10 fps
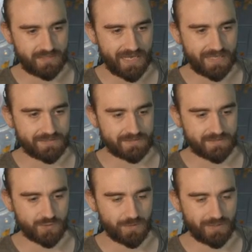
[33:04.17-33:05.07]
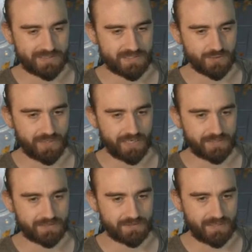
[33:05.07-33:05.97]
And two Mana Lich to the
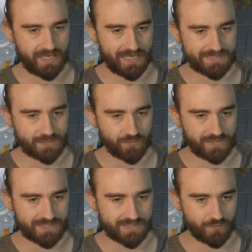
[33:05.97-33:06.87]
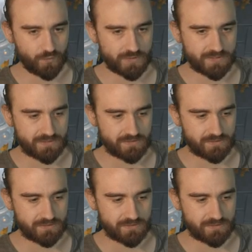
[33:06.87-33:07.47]
hand. And take over the Nissa, of course.